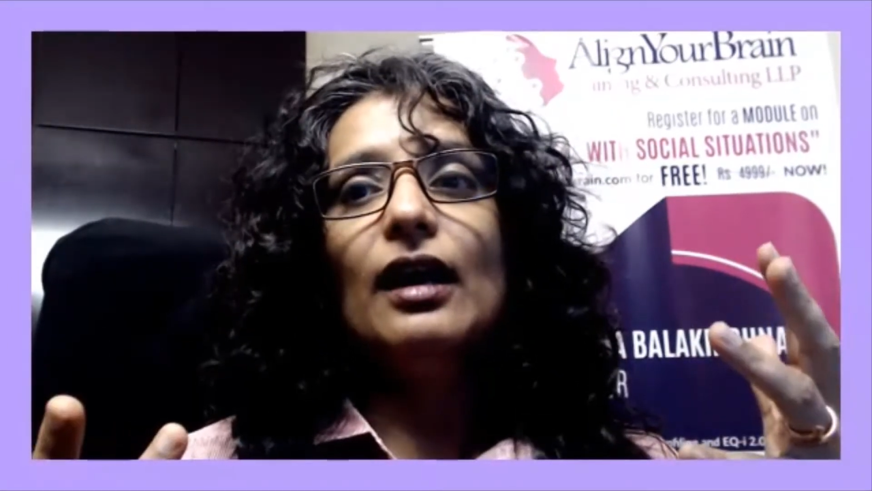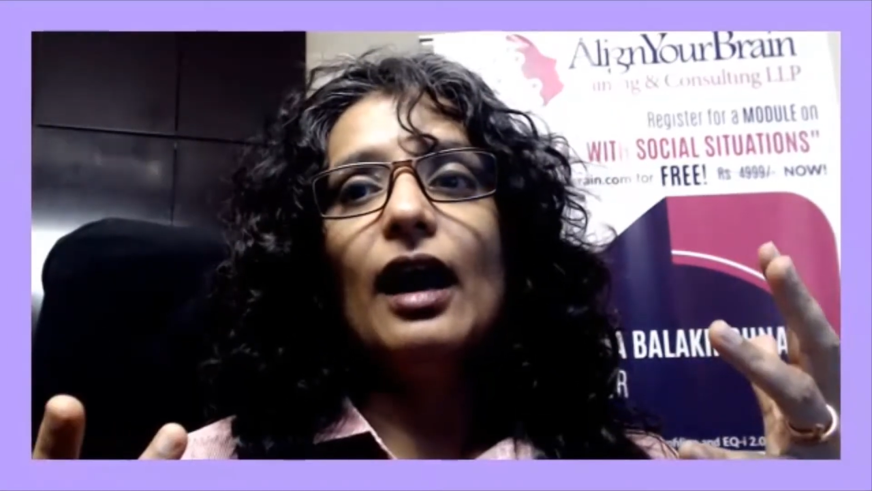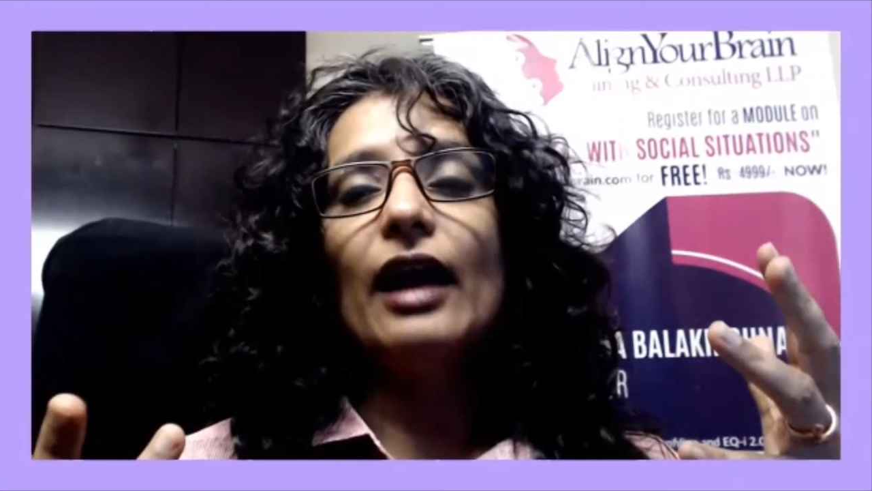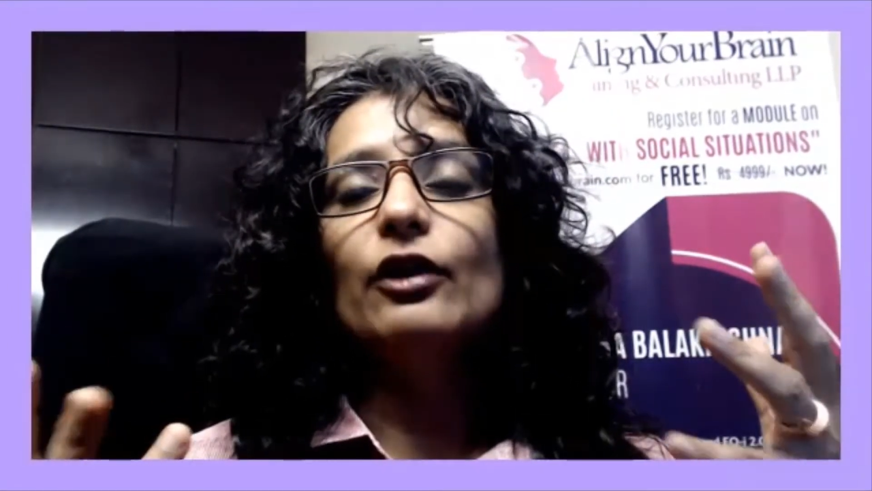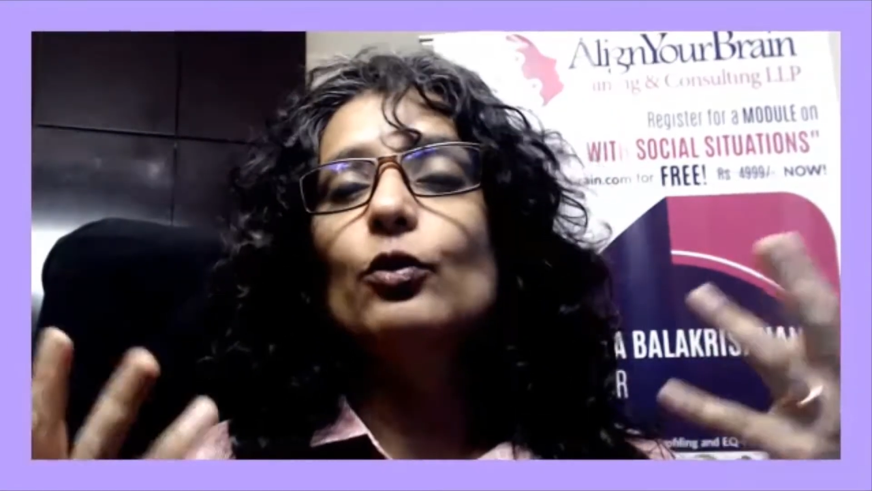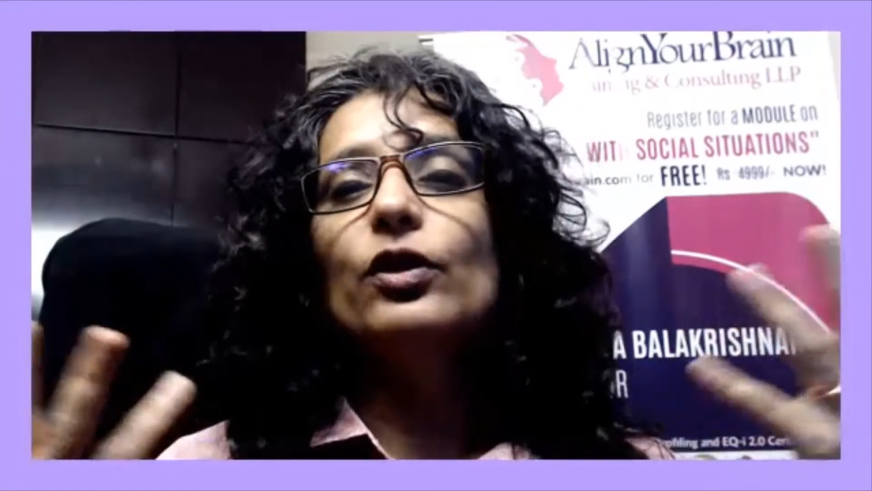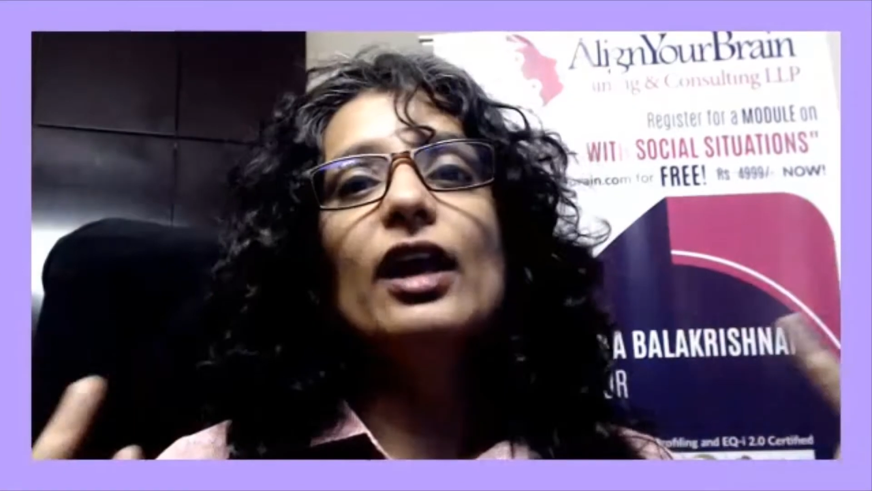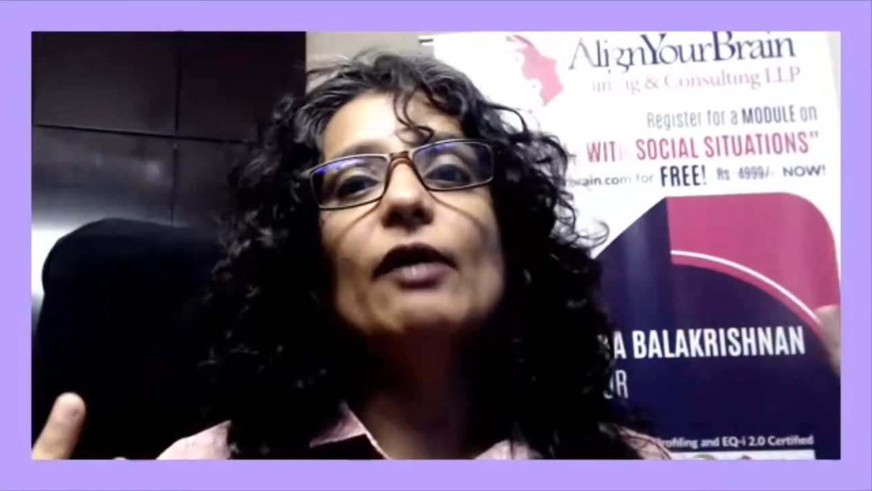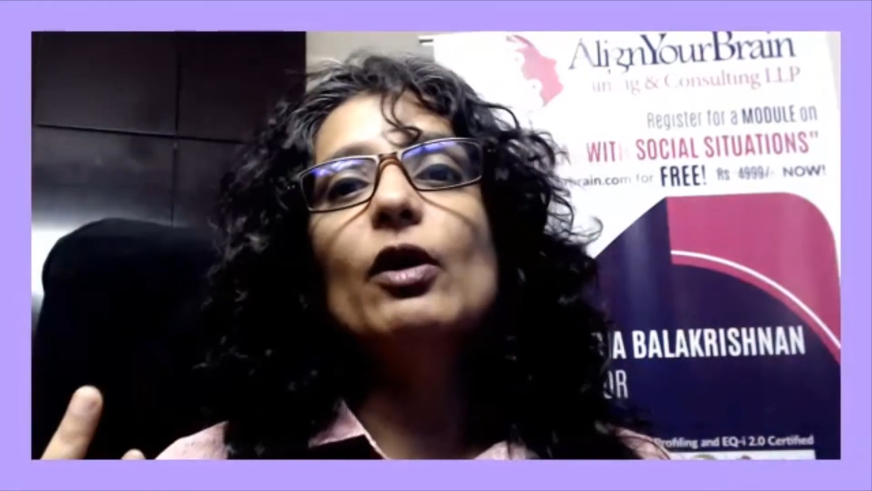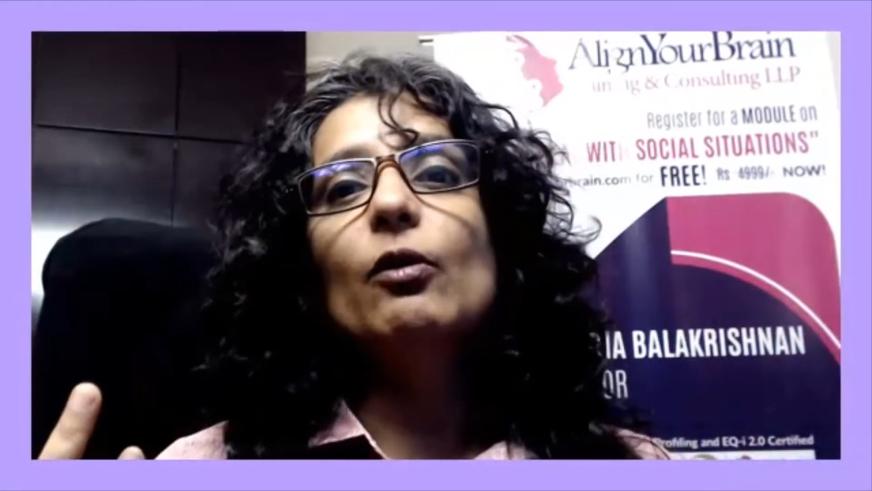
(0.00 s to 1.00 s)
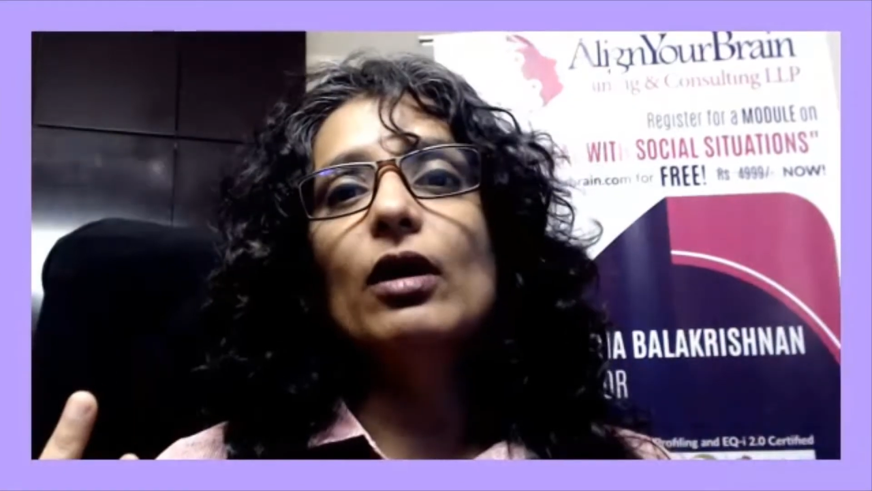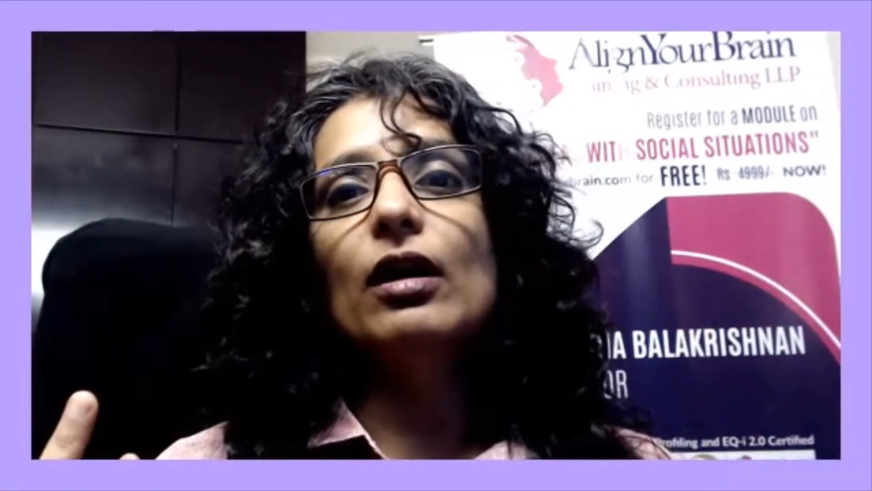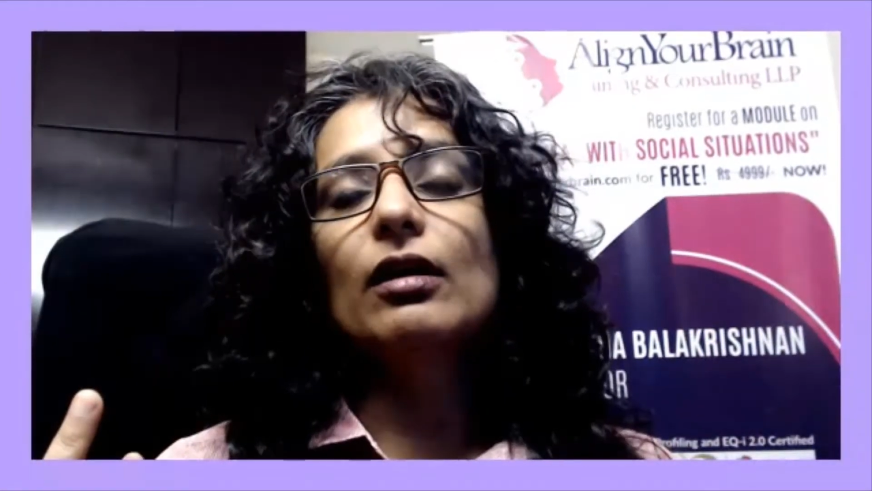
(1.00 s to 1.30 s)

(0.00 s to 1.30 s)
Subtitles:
And you would never